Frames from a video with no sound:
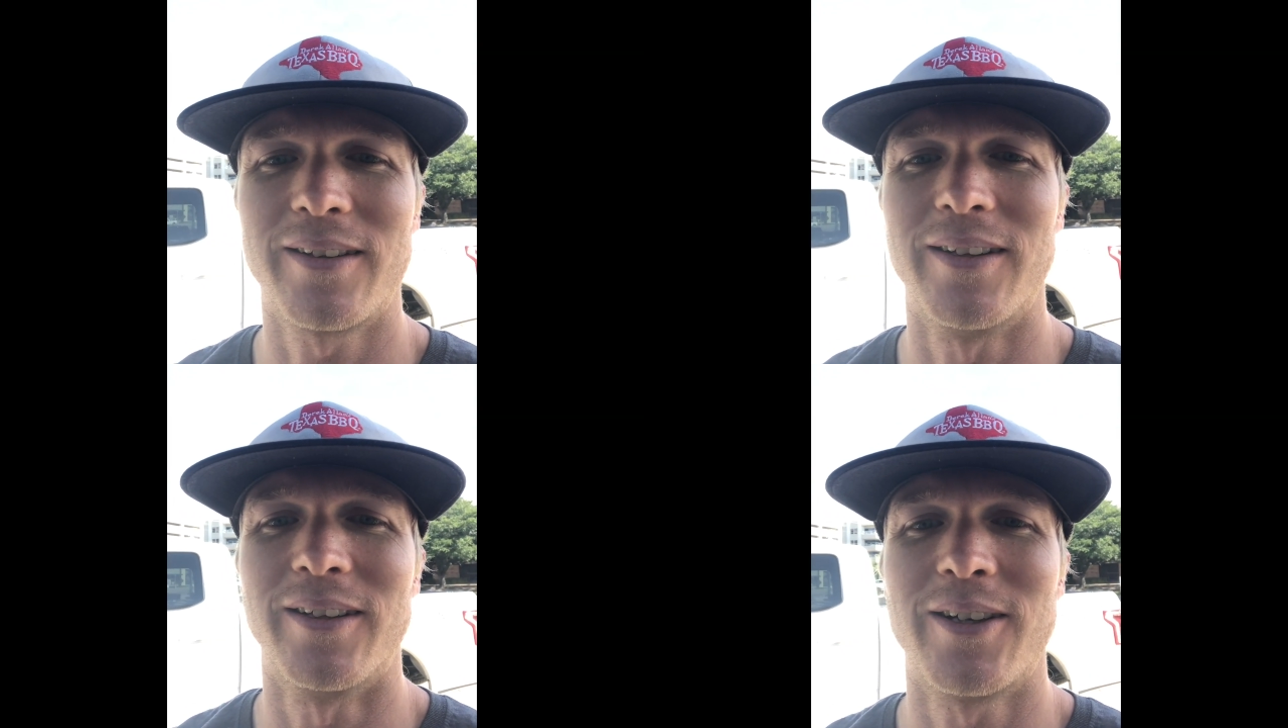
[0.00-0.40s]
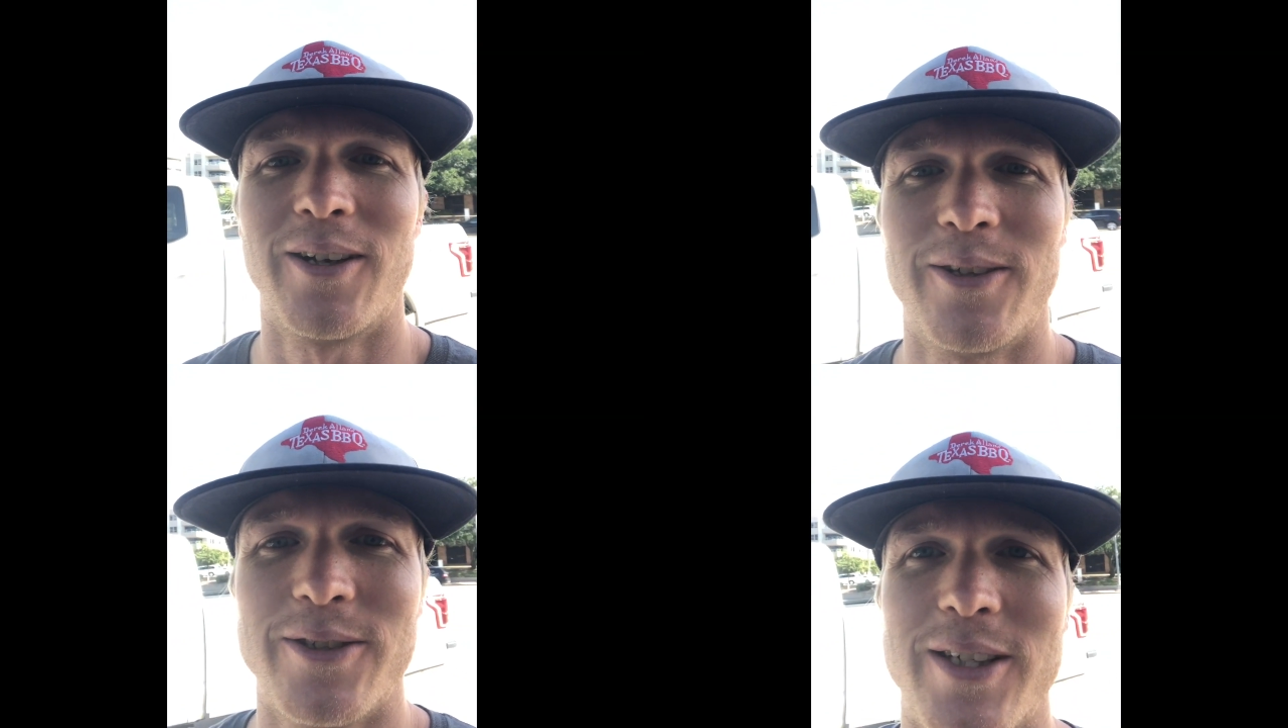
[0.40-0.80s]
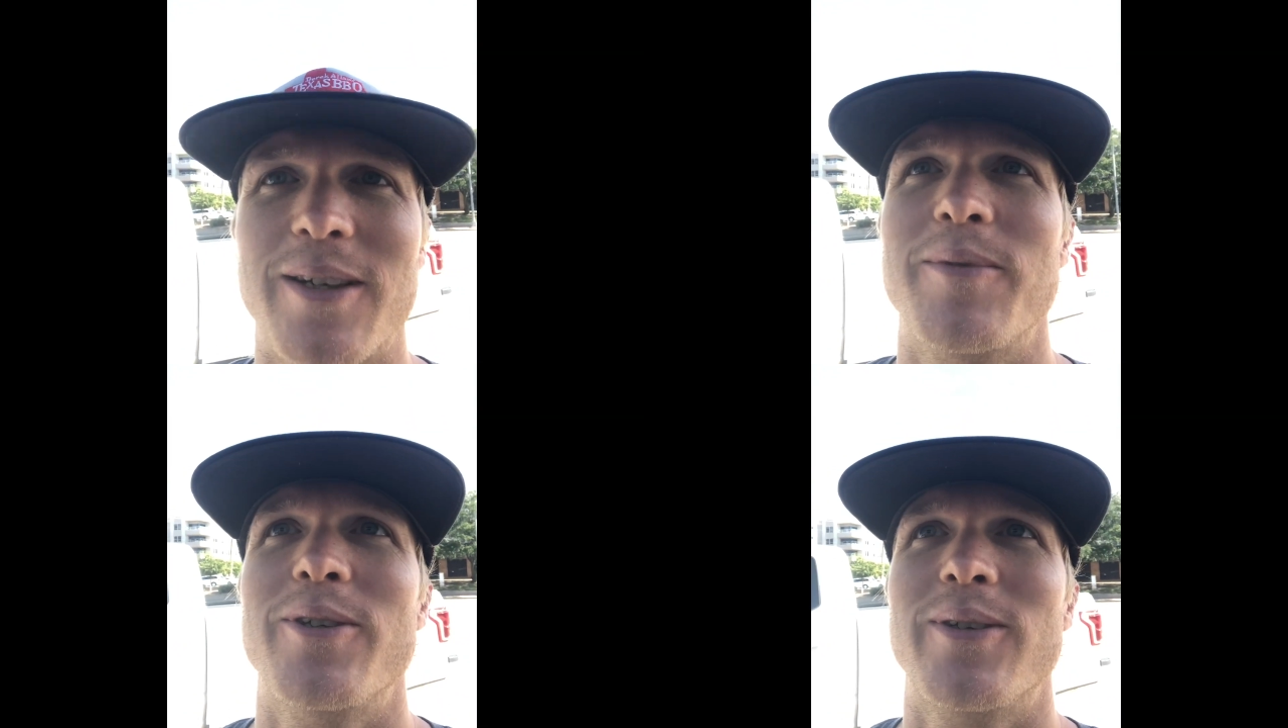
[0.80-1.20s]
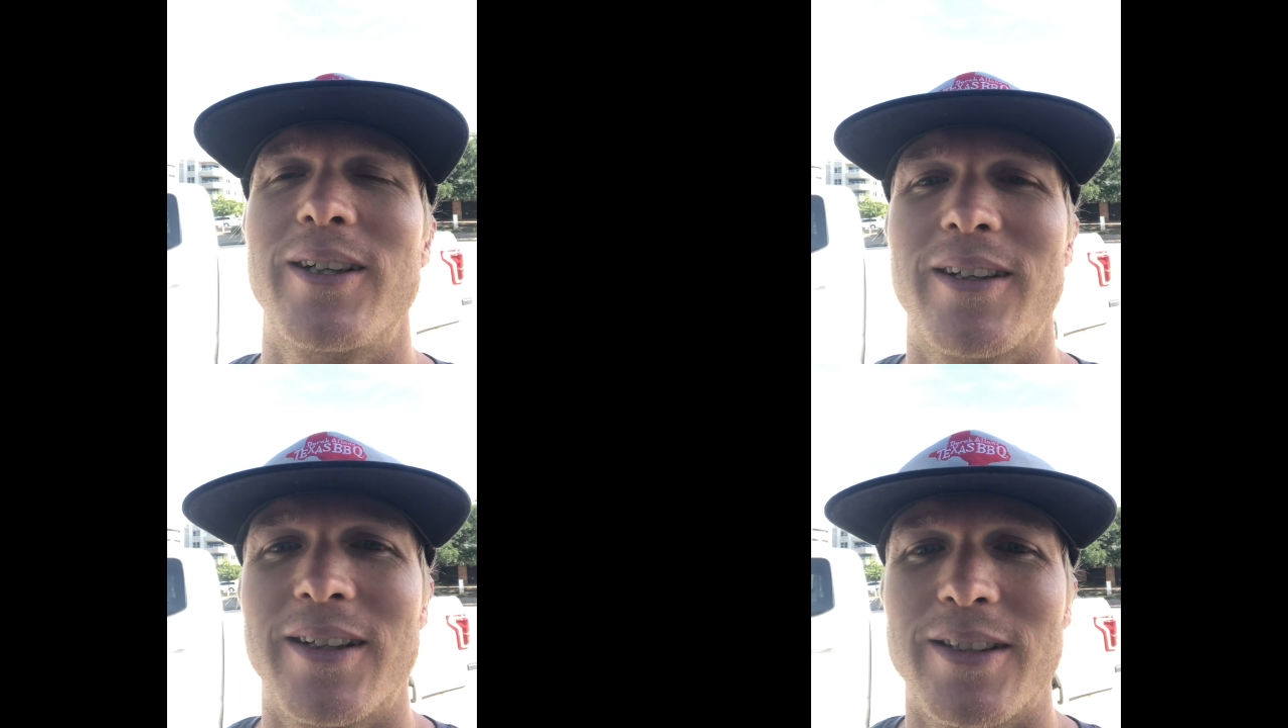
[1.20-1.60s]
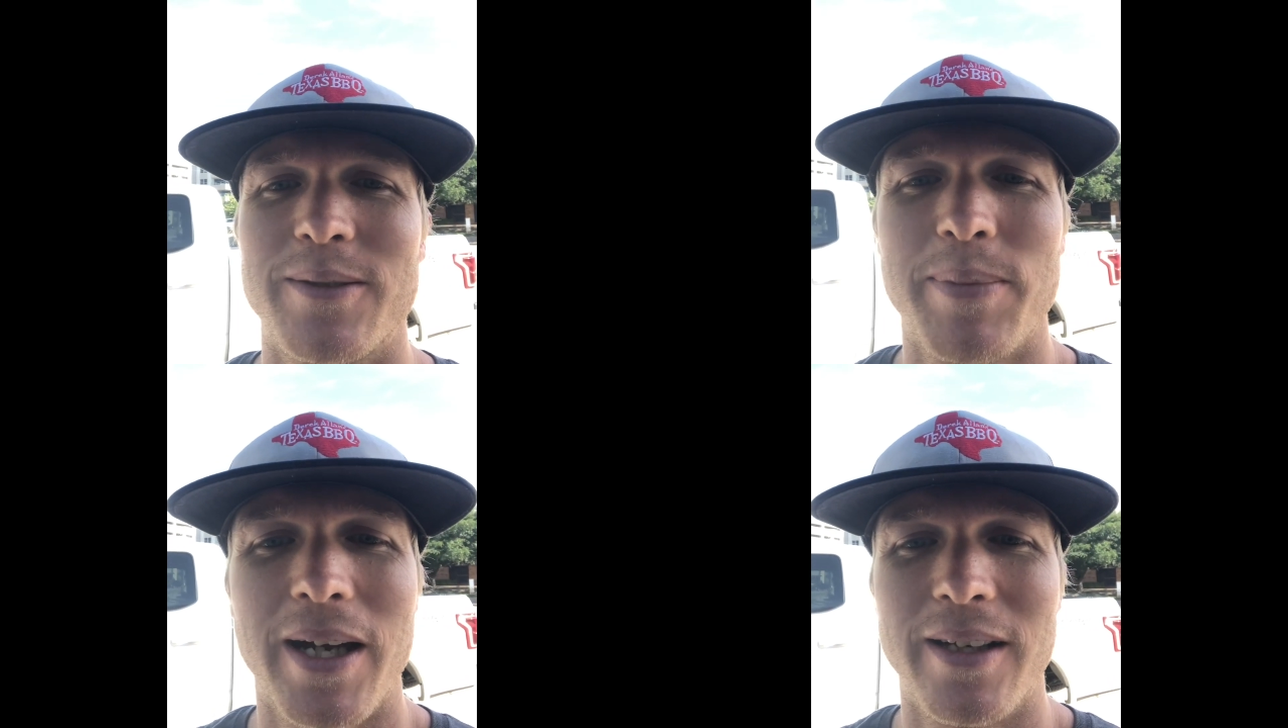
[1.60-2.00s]
the colors that I'm doing on this
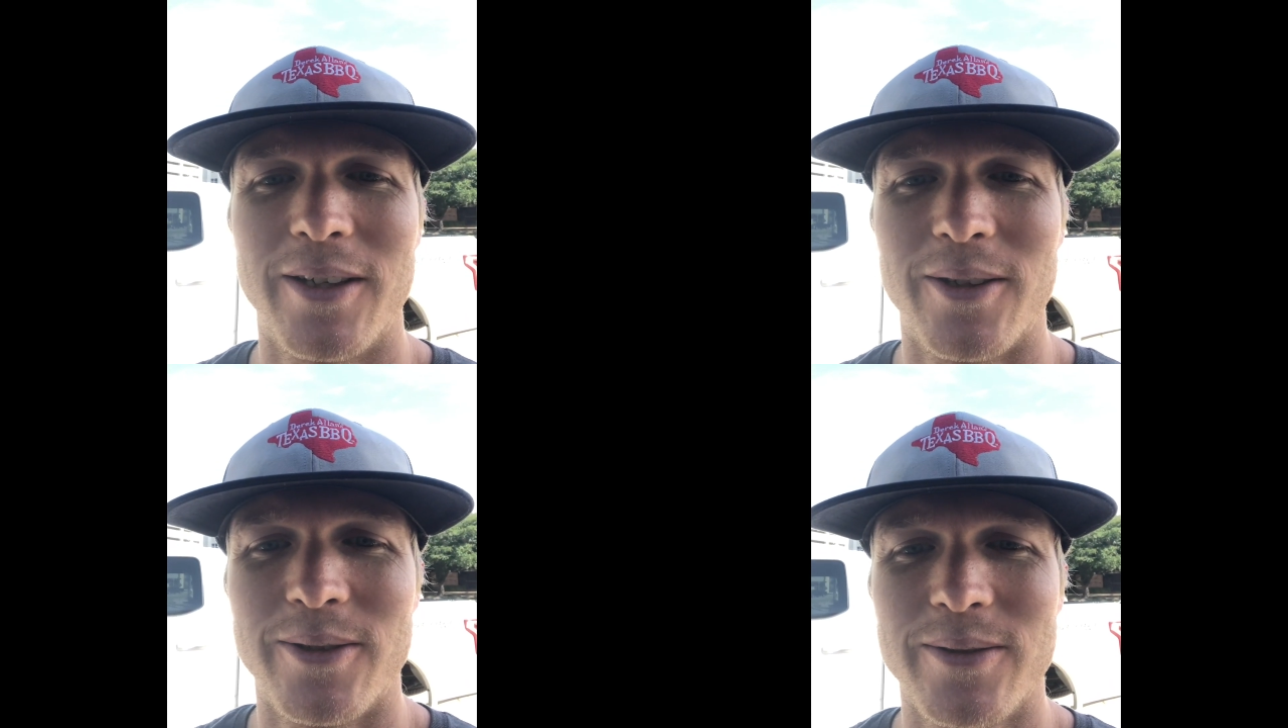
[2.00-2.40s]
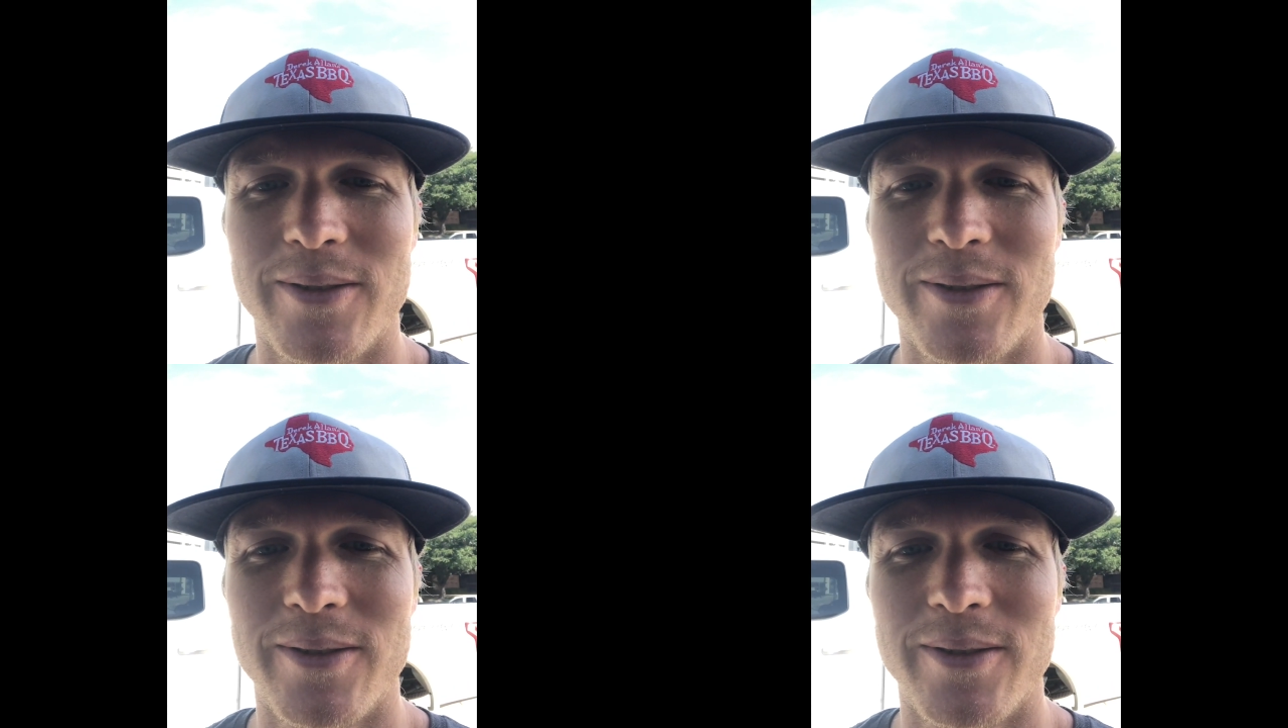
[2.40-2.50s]
patio.